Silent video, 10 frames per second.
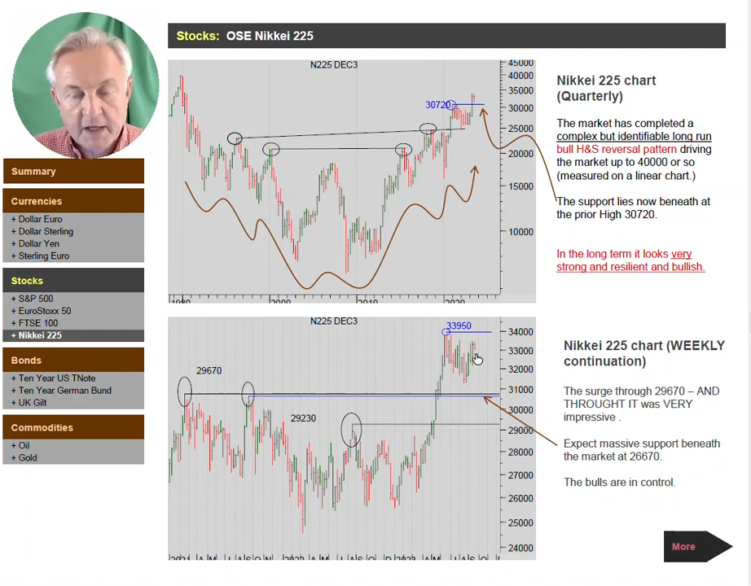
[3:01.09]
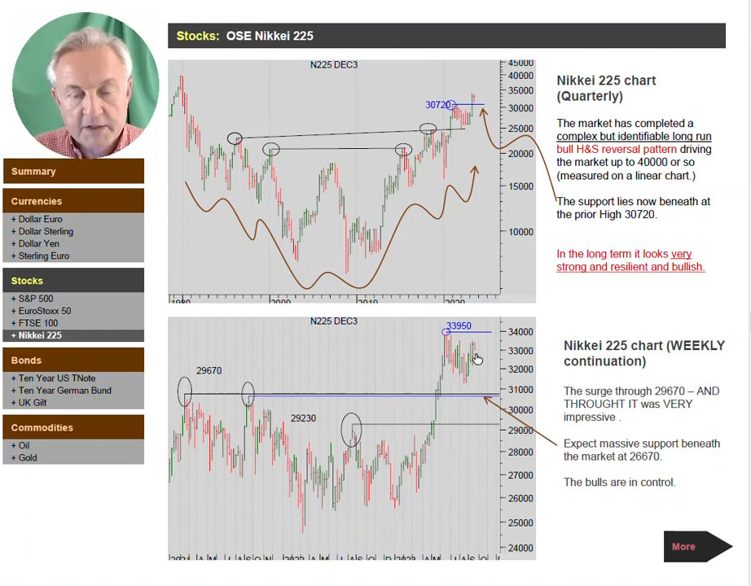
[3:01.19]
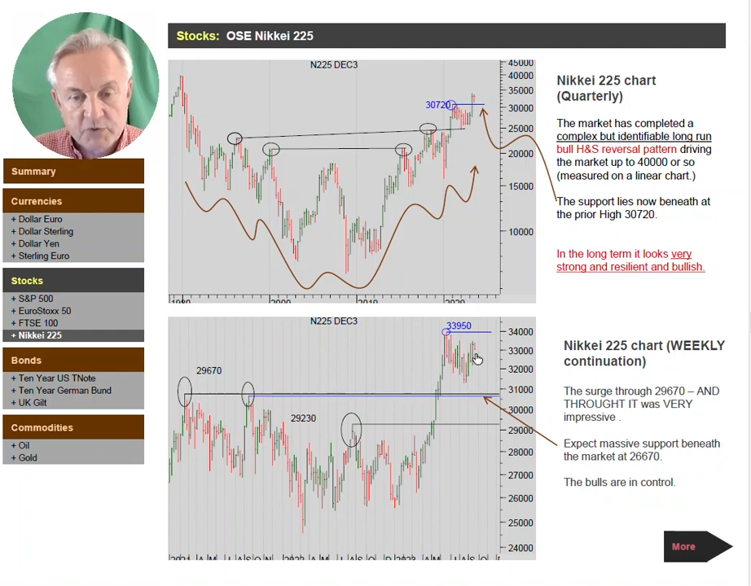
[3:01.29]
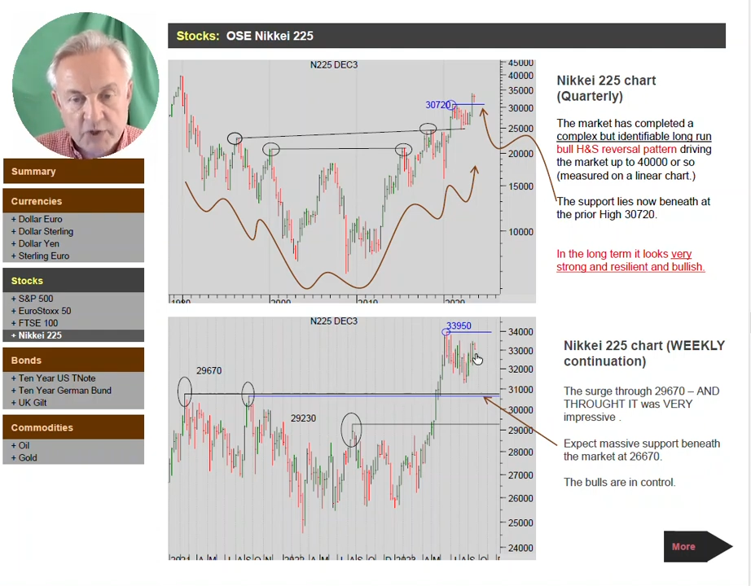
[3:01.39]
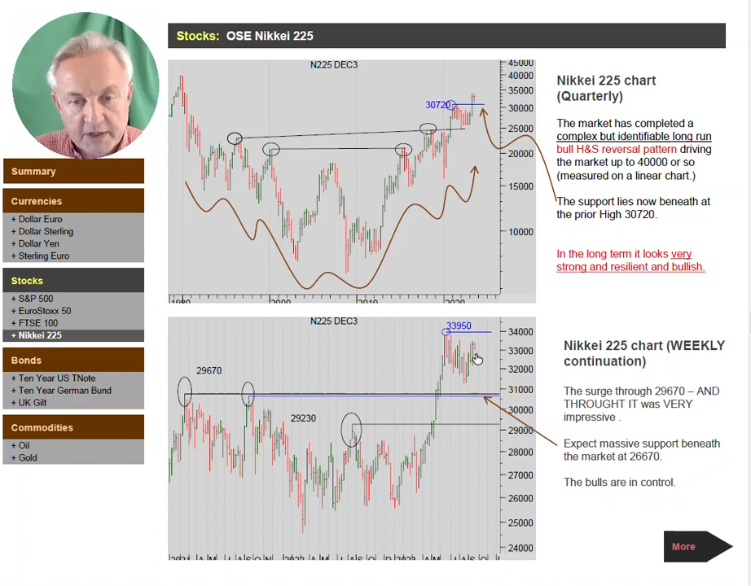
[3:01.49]

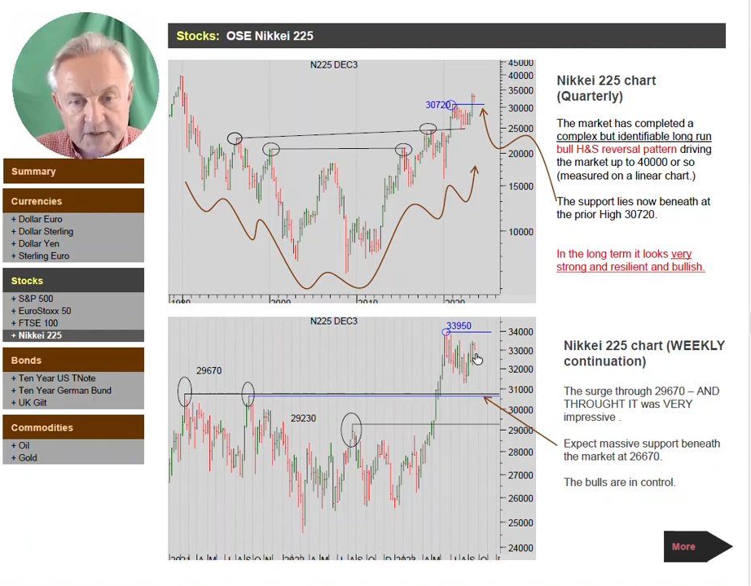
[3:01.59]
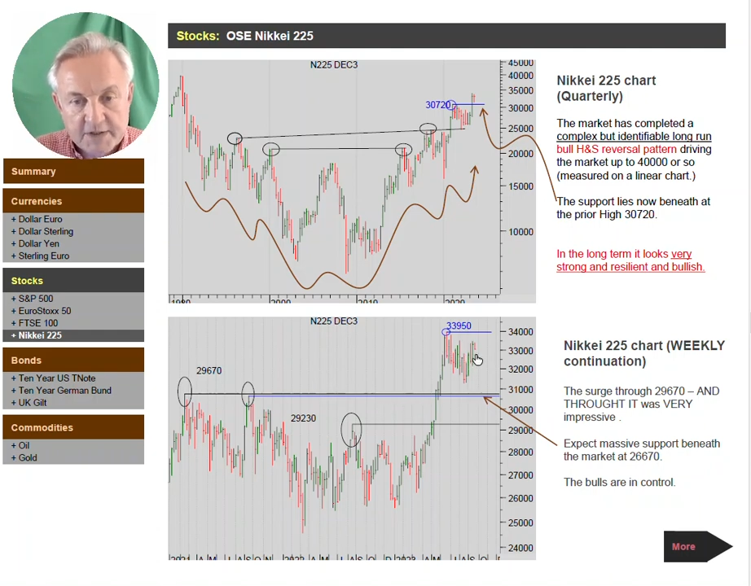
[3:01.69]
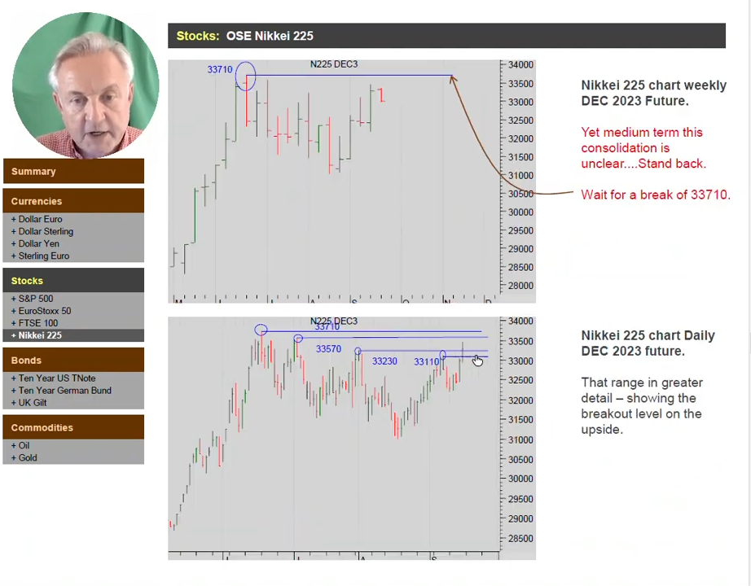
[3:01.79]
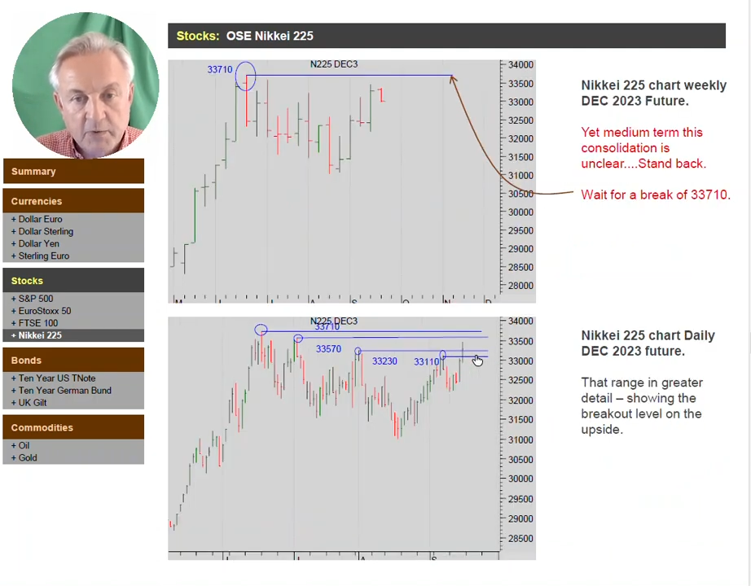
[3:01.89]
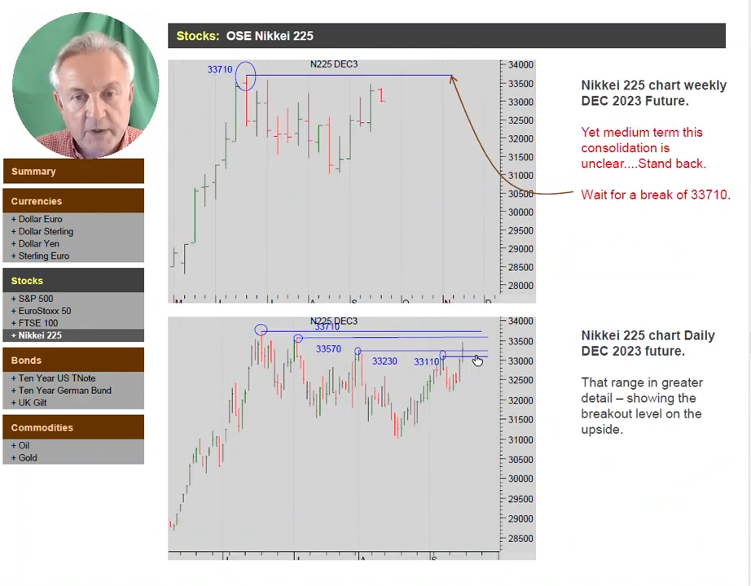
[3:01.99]
It's traded
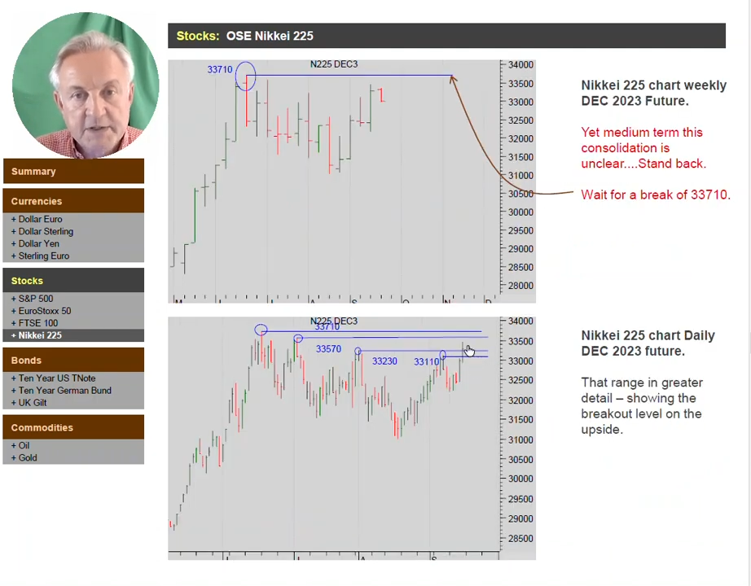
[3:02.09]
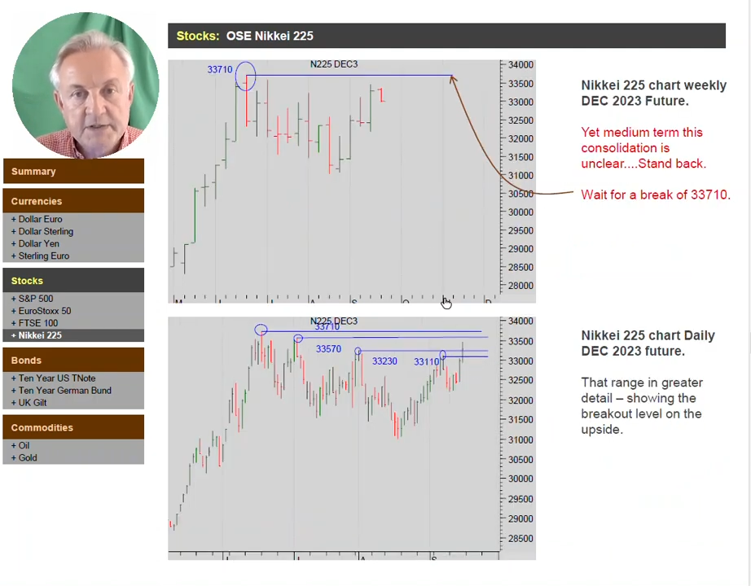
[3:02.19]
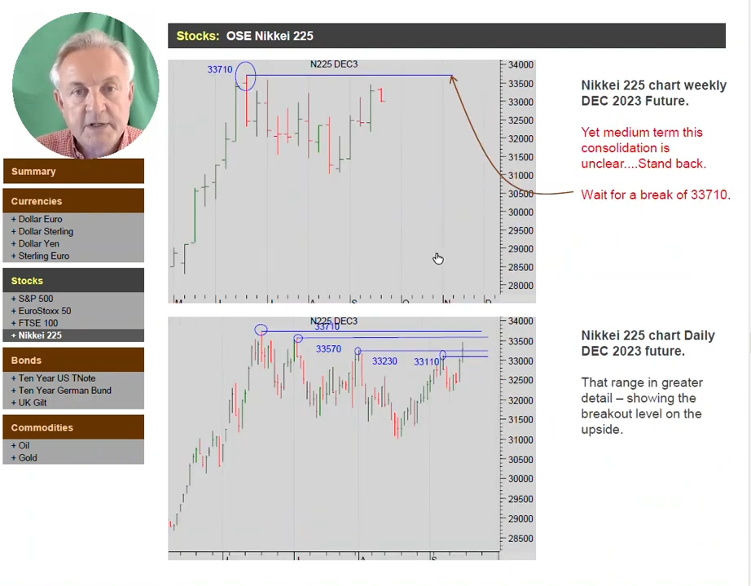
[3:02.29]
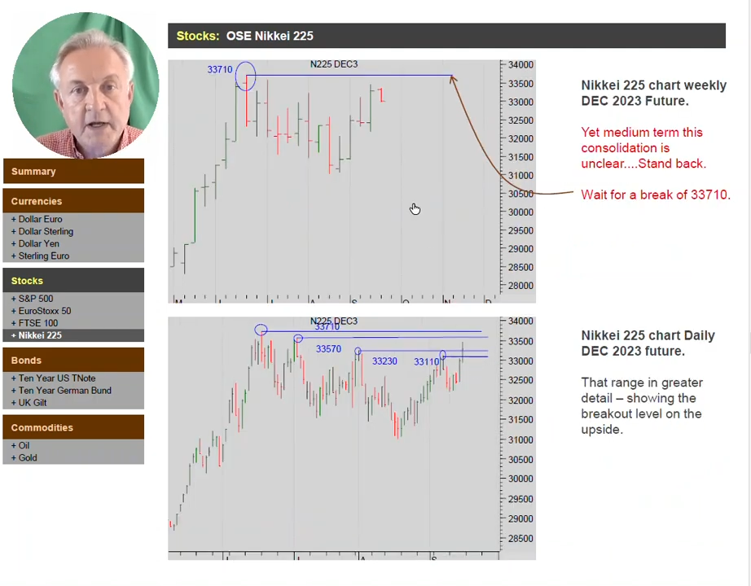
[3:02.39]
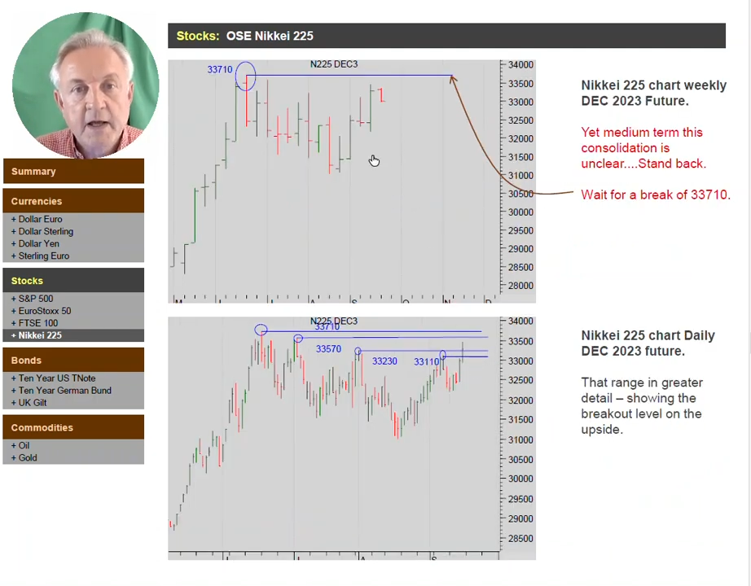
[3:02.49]

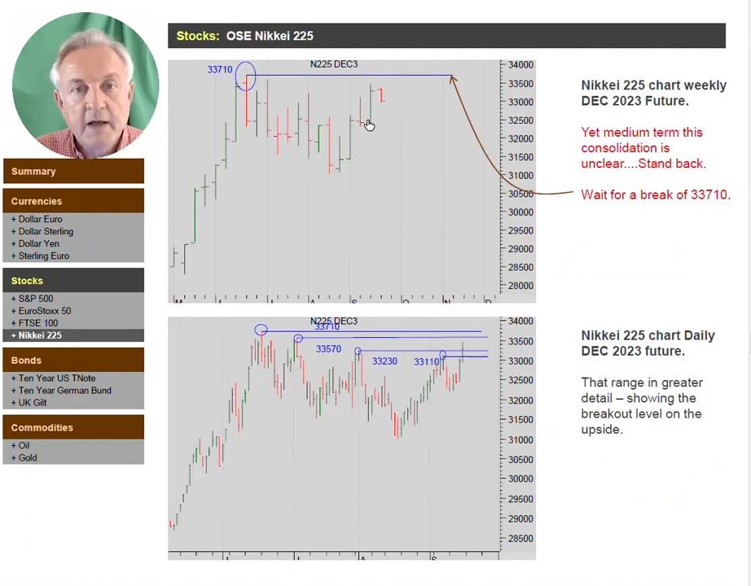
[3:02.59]
sideways,